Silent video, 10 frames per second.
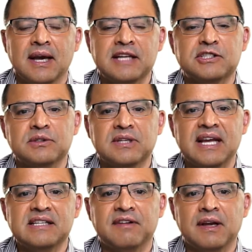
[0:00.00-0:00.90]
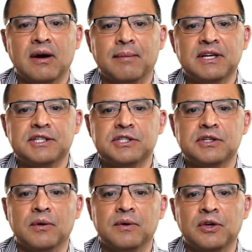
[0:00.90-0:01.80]
And so in today's video, I'm going to
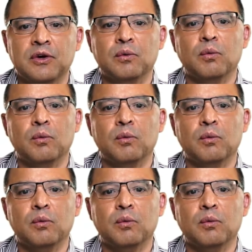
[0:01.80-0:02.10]
show you